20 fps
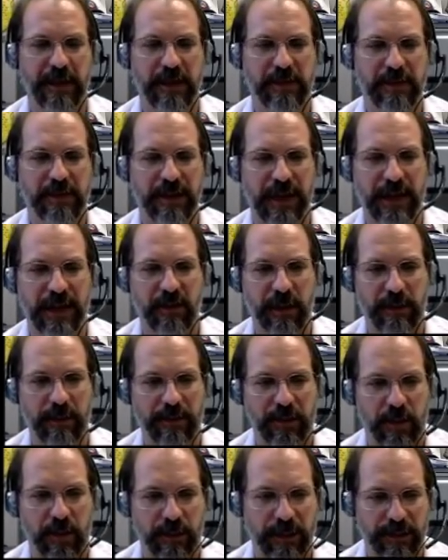Here's a diagram
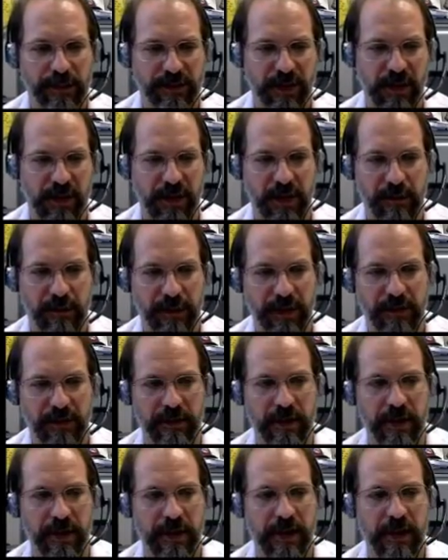showing what I was talking about.
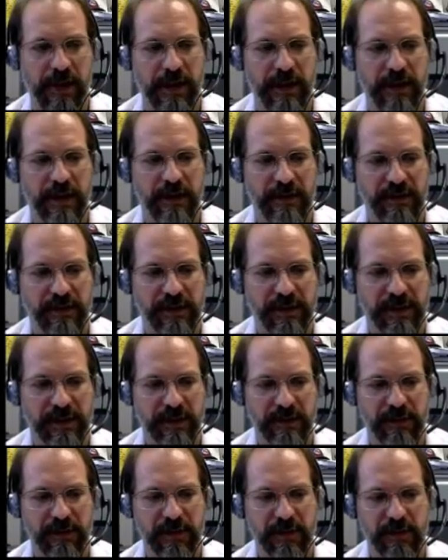Here's
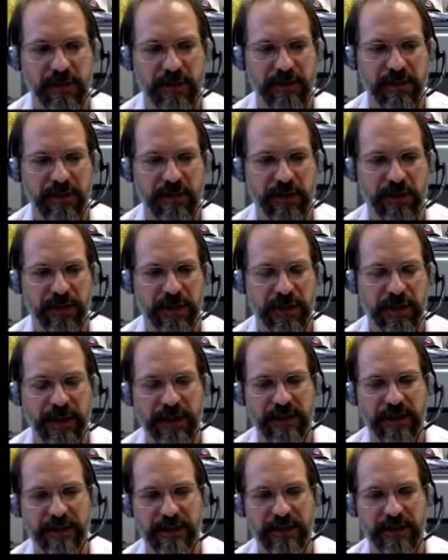CO2 diffusing
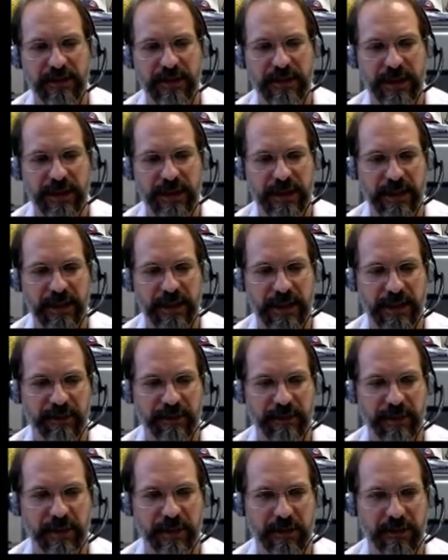into the
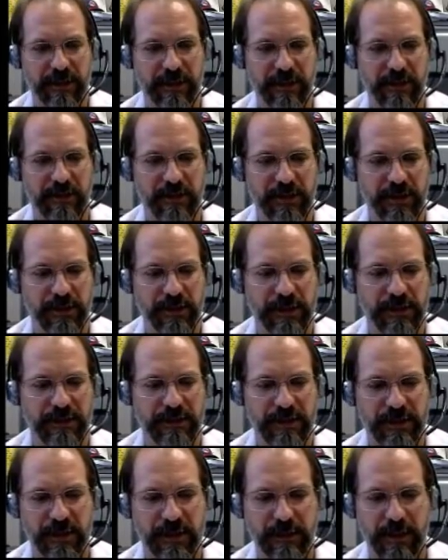interstitial fluid.
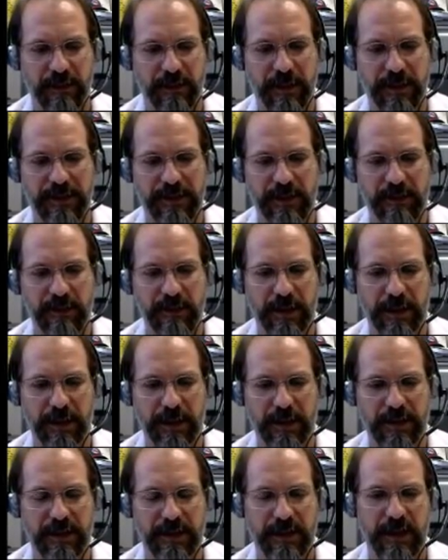It's going to be picked up by
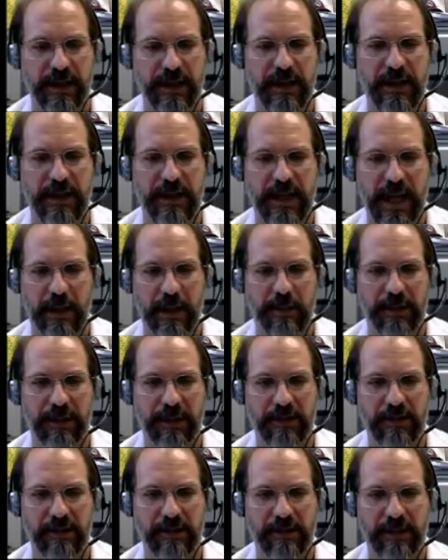the
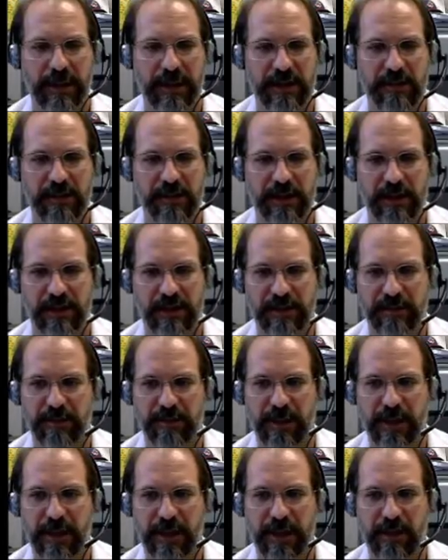capillaries, and that's what this
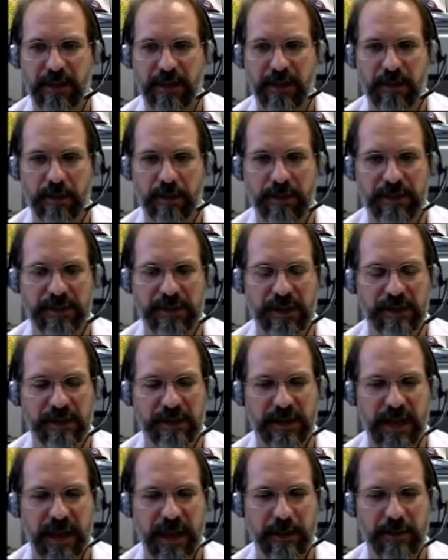pink area represents,
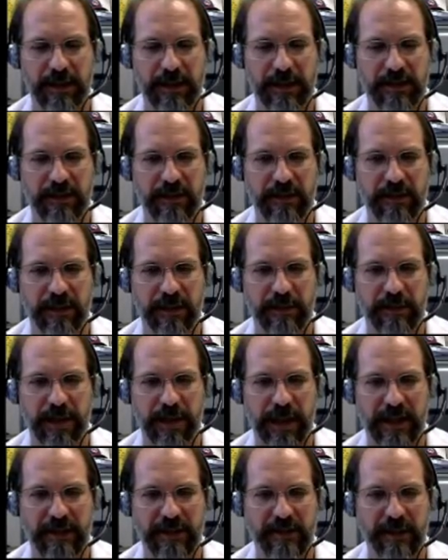the capillary with the
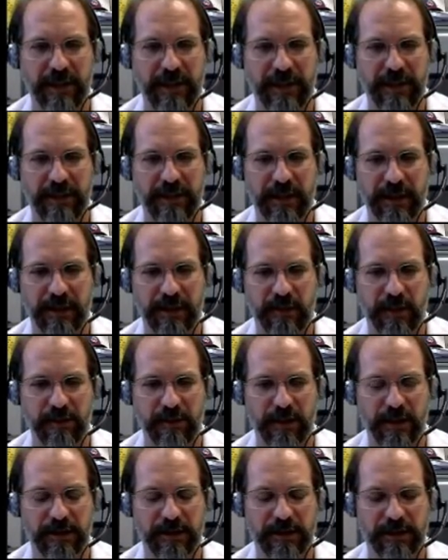plasma in it and the red
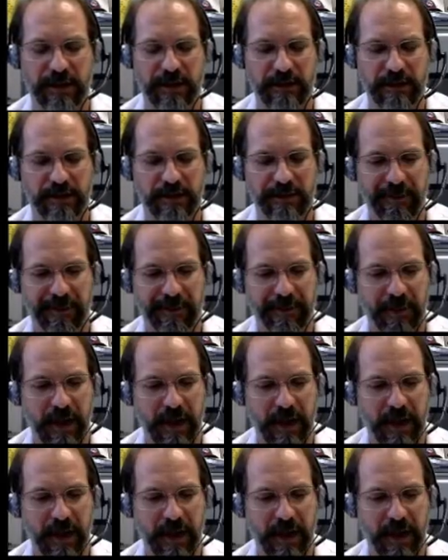blood cells.